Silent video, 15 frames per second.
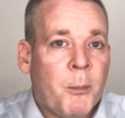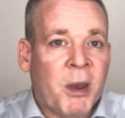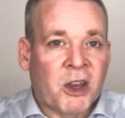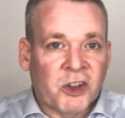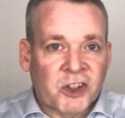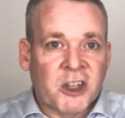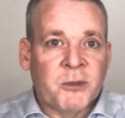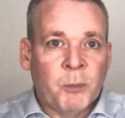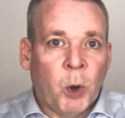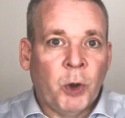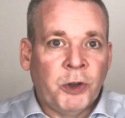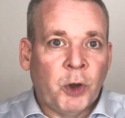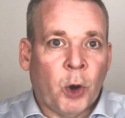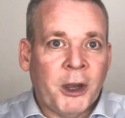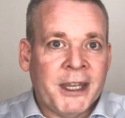because there's more
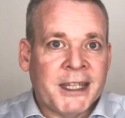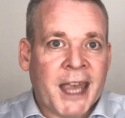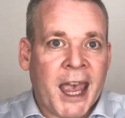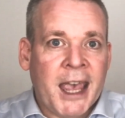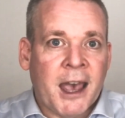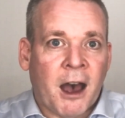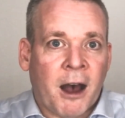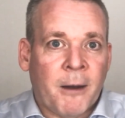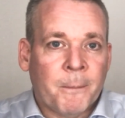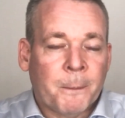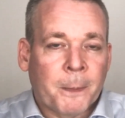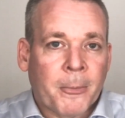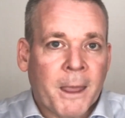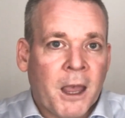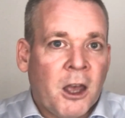noise here,
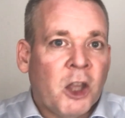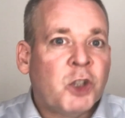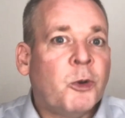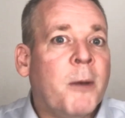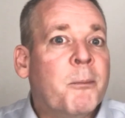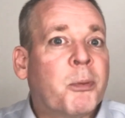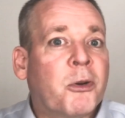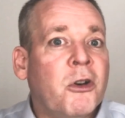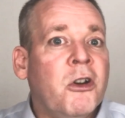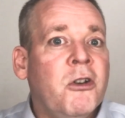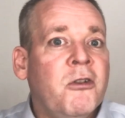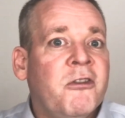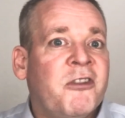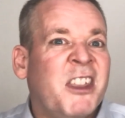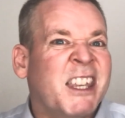to
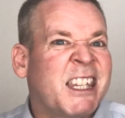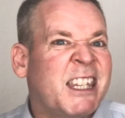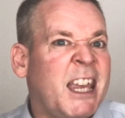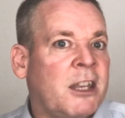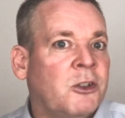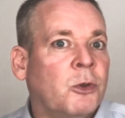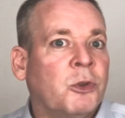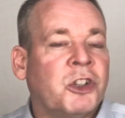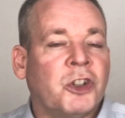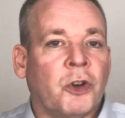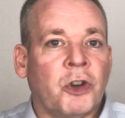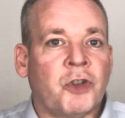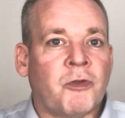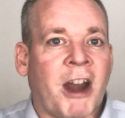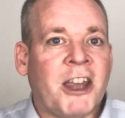improve the signal to
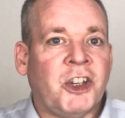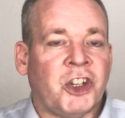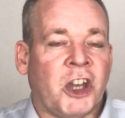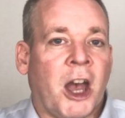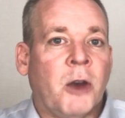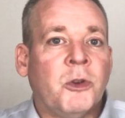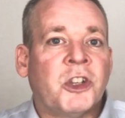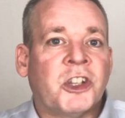noise ratio,